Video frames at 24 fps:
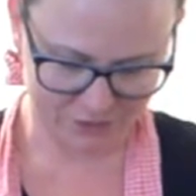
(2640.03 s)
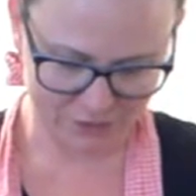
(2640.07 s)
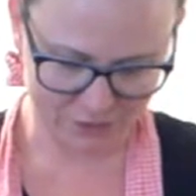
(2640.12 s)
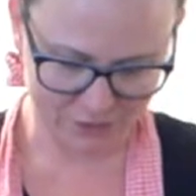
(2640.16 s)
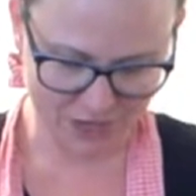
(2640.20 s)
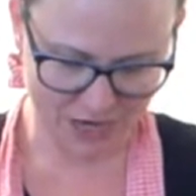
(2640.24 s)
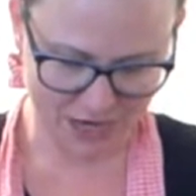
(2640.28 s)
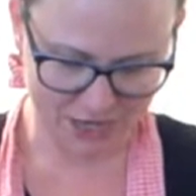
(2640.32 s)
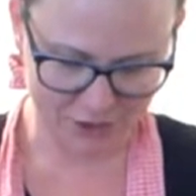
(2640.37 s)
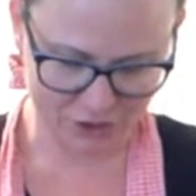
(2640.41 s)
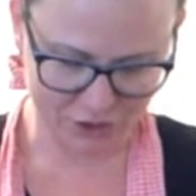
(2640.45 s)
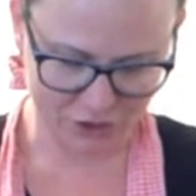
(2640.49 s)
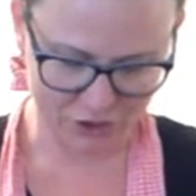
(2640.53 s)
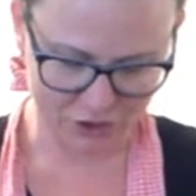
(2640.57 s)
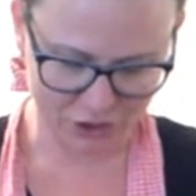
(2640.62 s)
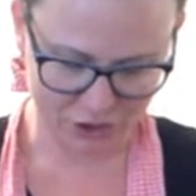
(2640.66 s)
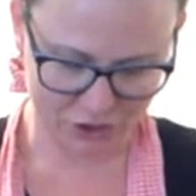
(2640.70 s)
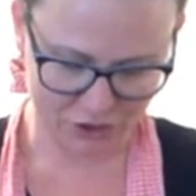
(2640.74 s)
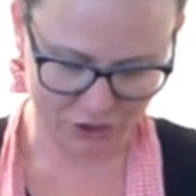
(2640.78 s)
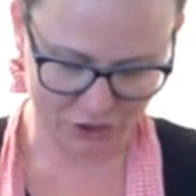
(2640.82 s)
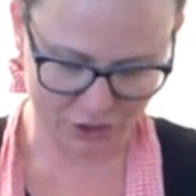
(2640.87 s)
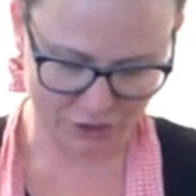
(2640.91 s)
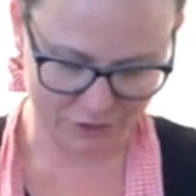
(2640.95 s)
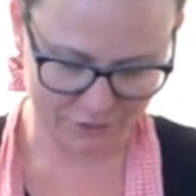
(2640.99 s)
you got yours
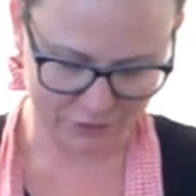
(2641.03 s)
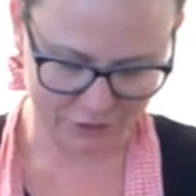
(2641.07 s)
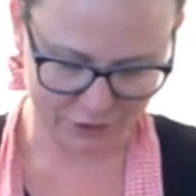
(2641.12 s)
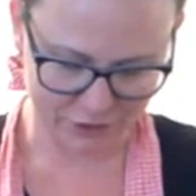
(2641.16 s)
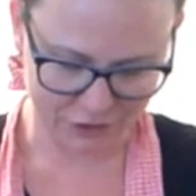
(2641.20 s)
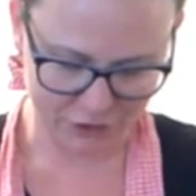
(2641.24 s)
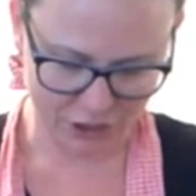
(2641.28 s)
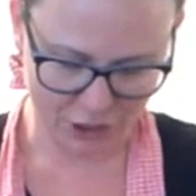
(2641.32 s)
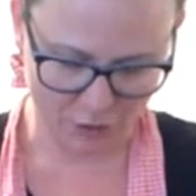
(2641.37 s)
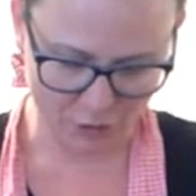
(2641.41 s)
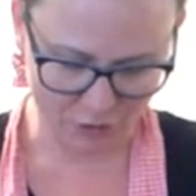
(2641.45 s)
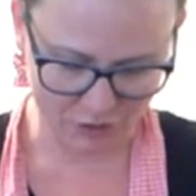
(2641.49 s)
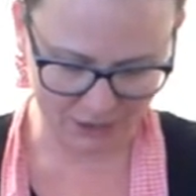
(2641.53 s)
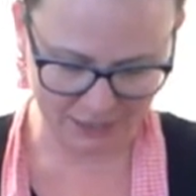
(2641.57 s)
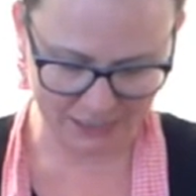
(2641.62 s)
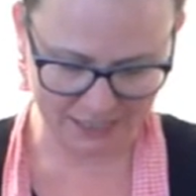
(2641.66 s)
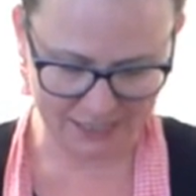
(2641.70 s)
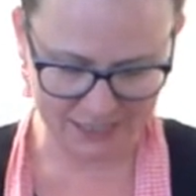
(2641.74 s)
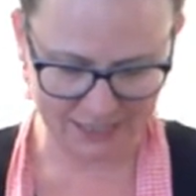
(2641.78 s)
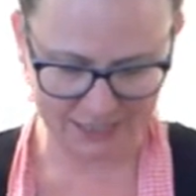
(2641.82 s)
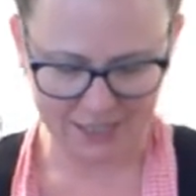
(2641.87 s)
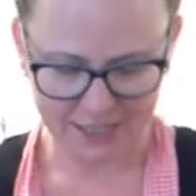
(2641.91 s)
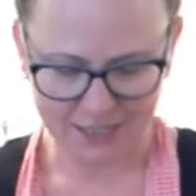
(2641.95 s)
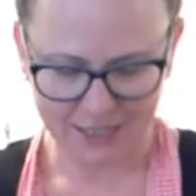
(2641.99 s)
turned over
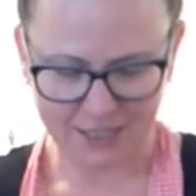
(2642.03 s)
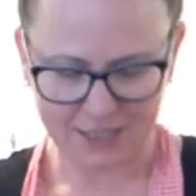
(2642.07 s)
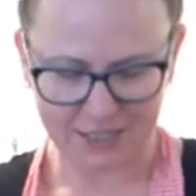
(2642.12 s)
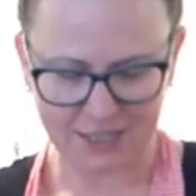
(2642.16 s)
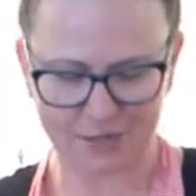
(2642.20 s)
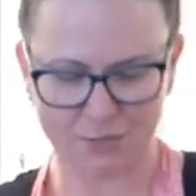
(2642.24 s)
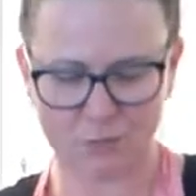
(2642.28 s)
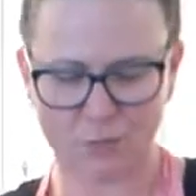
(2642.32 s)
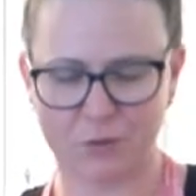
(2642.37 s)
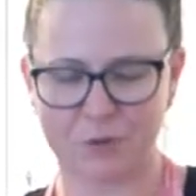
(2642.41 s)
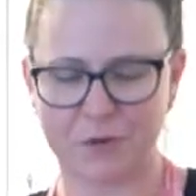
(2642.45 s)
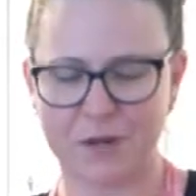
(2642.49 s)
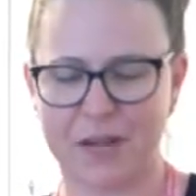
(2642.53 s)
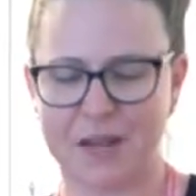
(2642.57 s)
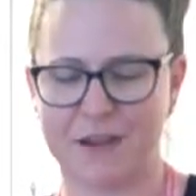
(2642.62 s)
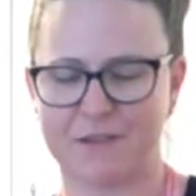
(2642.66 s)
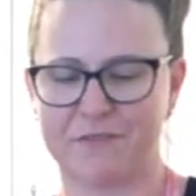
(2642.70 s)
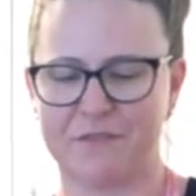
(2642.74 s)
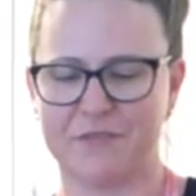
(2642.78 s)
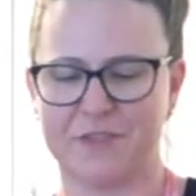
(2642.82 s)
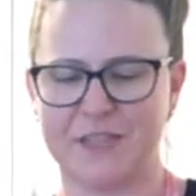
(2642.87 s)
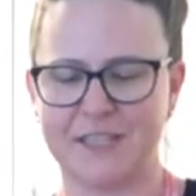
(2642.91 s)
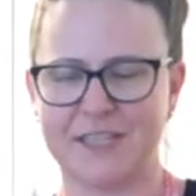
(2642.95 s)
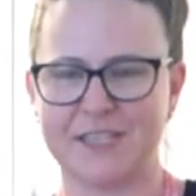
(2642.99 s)
totally, it won't
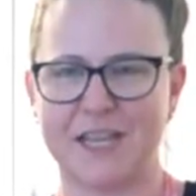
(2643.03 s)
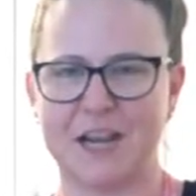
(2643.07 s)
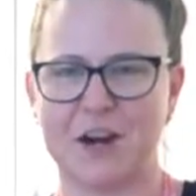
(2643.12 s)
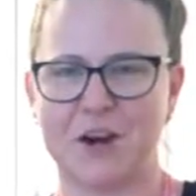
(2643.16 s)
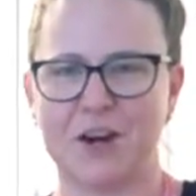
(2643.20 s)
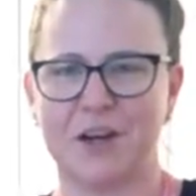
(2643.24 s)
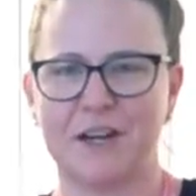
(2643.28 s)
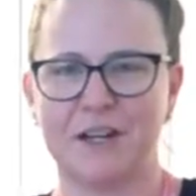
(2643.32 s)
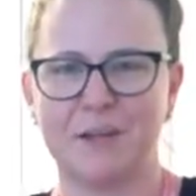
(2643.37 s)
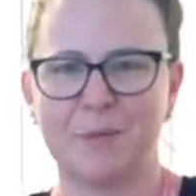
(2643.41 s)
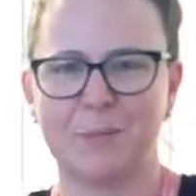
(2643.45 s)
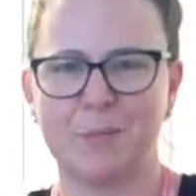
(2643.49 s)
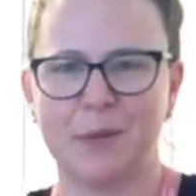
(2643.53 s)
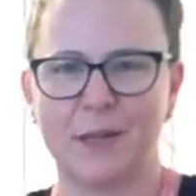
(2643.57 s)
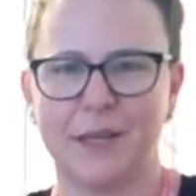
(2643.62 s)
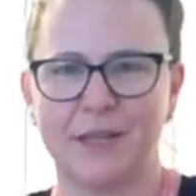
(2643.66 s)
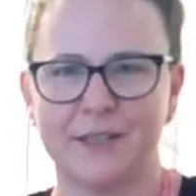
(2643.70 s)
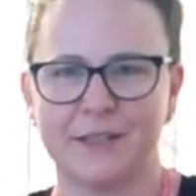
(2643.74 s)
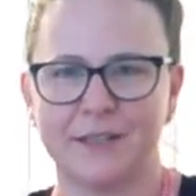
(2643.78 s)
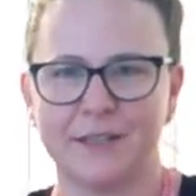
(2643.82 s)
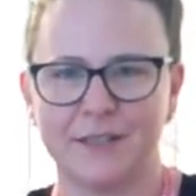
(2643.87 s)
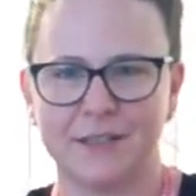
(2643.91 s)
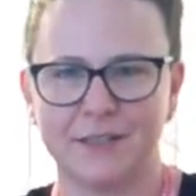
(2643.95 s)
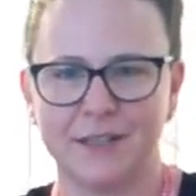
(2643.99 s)
have this area,
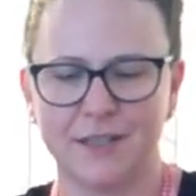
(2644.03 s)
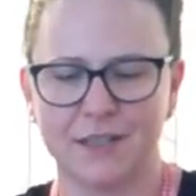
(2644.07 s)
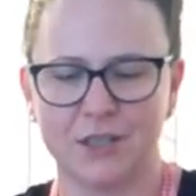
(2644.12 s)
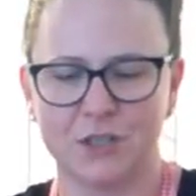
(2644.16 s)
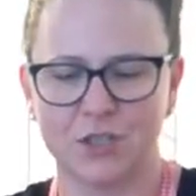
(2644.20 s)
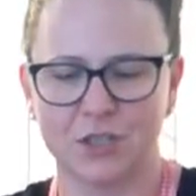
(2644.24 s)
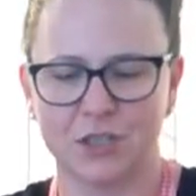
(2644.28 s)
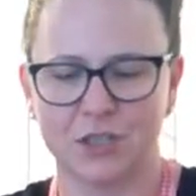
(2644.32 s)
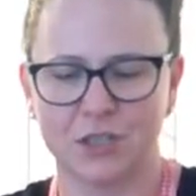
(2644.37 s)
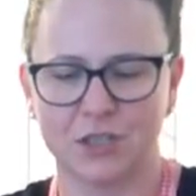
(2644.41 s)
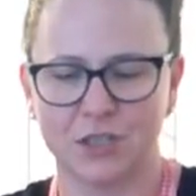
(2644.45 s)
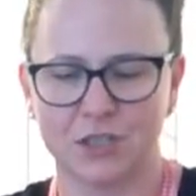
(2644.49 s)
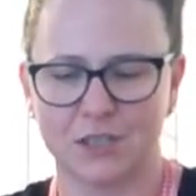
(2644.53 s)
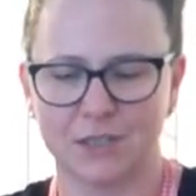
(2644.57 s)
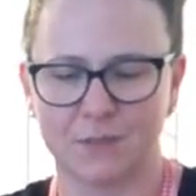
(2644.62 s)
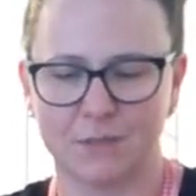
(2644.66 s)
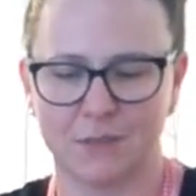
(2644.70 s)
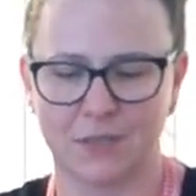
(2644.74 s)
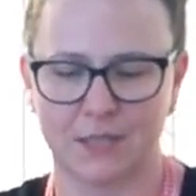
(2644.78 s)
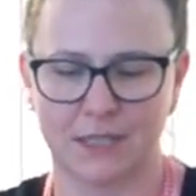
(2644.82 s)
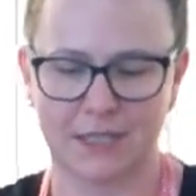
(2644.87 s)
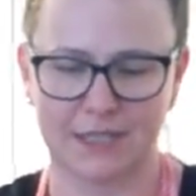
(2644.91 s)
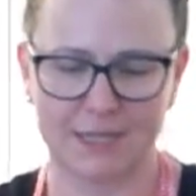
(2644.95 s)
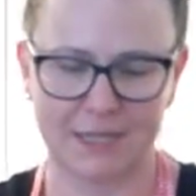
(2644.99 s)
but it should look something
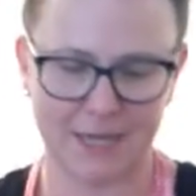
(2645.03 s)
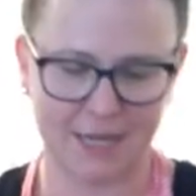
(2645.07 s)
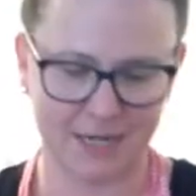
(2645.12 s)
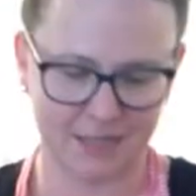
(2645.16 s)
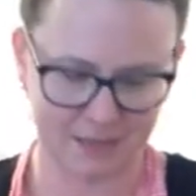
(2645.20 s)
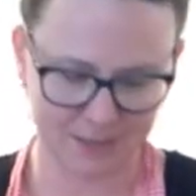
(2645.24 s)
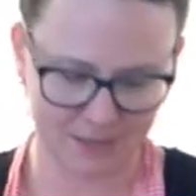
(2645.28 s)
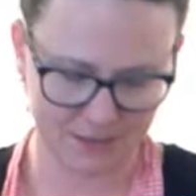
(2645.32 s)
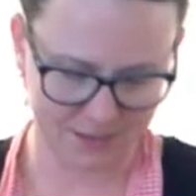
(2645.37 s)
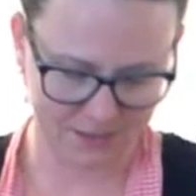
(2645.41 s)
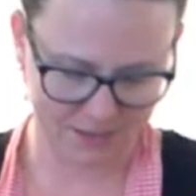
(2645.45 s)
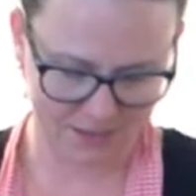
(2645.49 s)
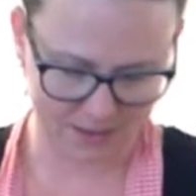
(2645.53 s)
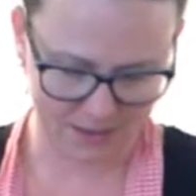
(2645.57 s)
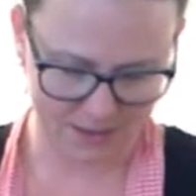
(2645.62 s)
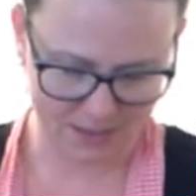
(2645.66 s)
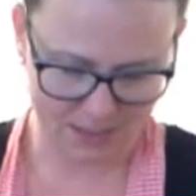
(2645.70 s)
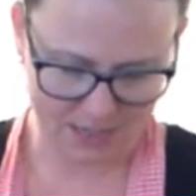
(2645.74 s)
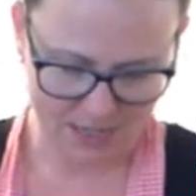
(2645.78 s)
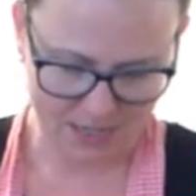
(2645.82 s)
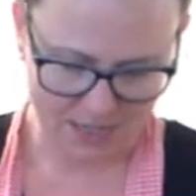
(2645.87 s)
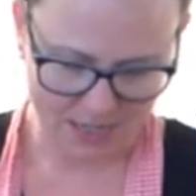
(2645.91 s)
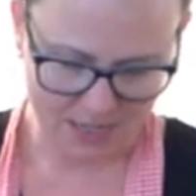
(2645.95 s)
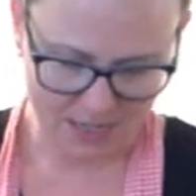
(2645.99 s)
like that.
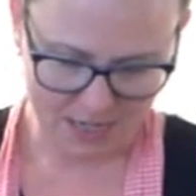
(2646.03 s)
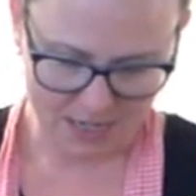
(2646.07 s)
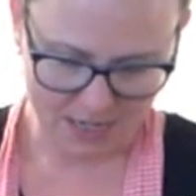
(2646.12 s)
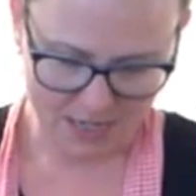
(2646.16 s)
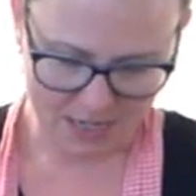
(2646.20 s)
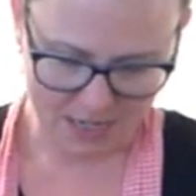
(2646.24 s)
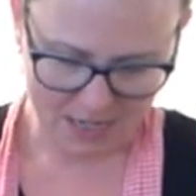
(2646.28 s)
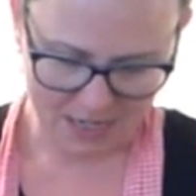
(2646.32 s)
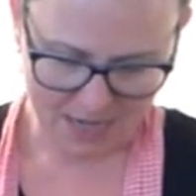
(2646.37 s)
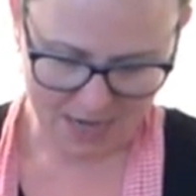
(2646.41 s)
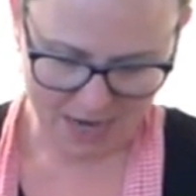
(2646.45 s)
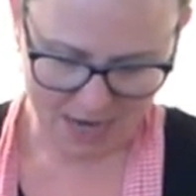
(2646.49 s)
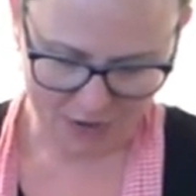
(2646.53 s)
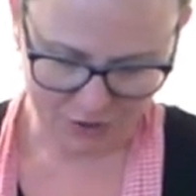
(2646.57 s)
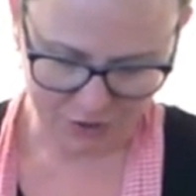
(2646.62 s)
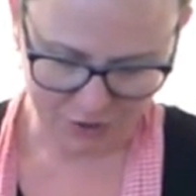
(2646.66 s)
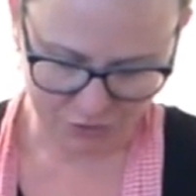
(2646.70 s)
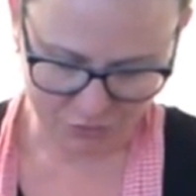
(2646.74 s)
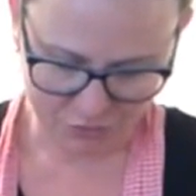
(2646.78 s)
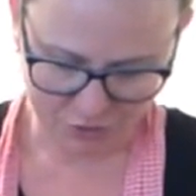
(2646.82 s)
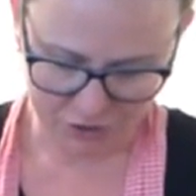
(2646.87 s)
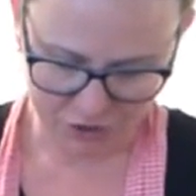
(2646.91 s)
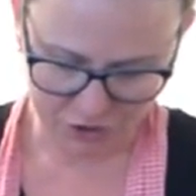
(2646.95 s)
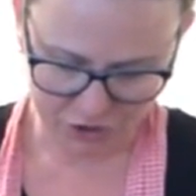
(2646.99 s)
Now
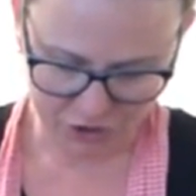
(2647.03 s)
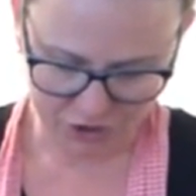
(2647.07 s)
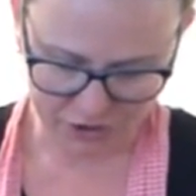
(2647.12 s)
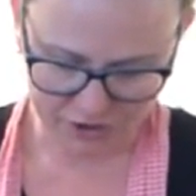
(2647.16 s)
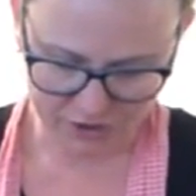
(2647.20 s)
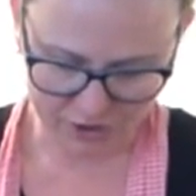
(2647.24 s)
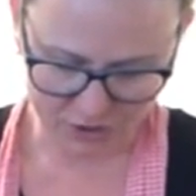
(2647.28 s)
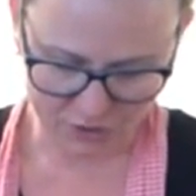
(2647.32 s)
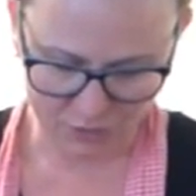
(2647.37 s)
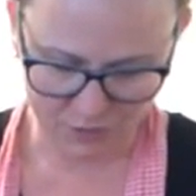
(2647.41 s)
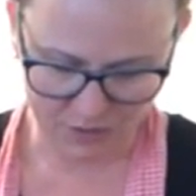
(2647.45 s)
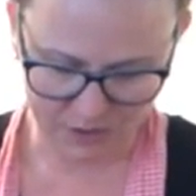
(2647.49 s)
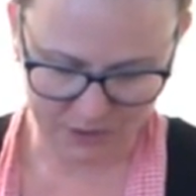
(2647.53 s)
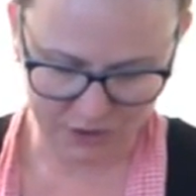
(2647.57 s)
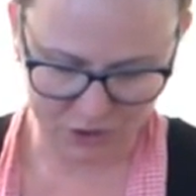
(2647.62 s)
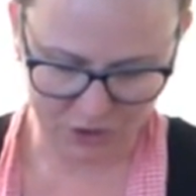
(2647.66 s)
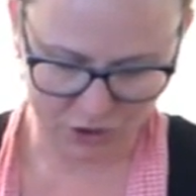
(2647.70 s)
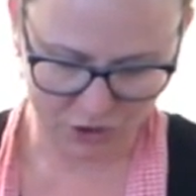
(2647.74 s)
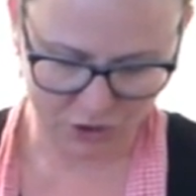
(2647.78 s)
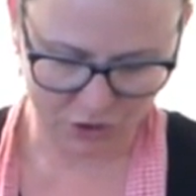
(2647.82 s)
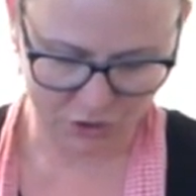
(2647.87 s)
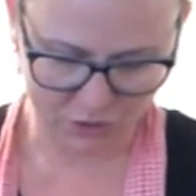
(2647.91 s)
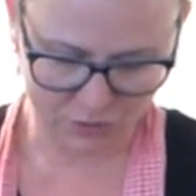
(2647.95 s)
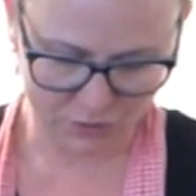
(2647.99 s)
you are just going
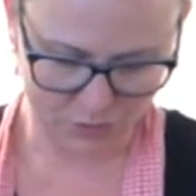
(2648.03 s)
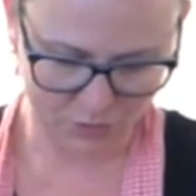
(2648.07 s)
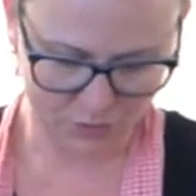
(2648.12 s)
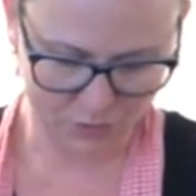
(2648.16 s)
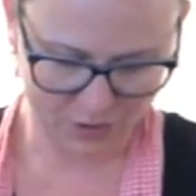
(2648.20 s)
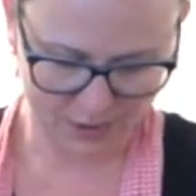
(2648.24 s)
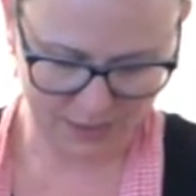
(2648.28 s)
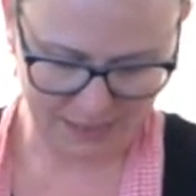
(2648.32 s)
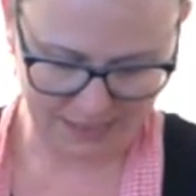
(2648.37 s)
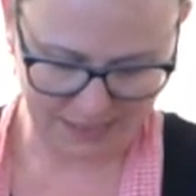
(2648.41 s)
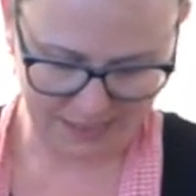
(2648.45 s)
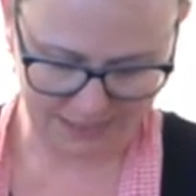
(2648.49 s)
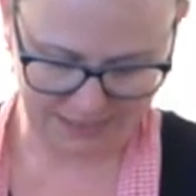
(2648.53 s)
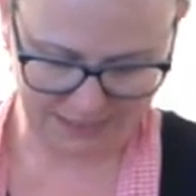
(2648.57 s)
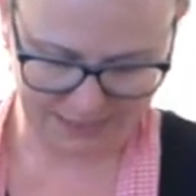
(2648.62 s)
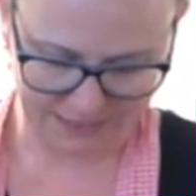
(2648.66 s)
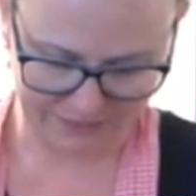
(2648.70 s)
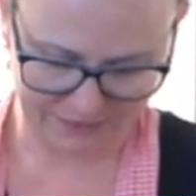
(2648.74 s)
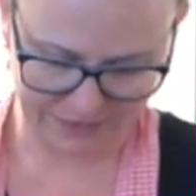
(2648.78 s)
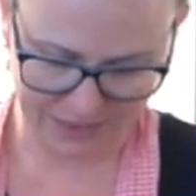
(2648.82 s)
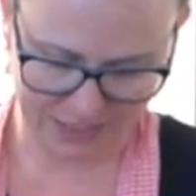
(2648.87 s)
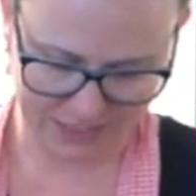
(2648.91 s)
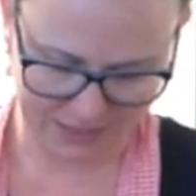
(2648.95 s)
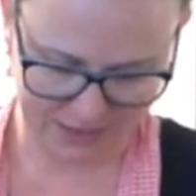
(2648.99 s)
to
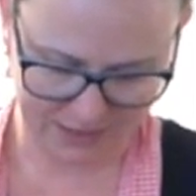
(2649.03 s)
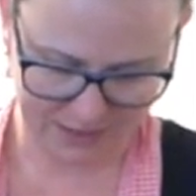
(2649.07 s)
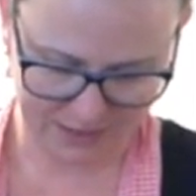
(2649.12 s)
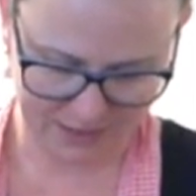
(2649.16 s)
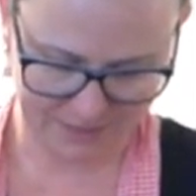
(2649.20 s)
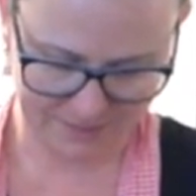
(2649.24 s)
leave it.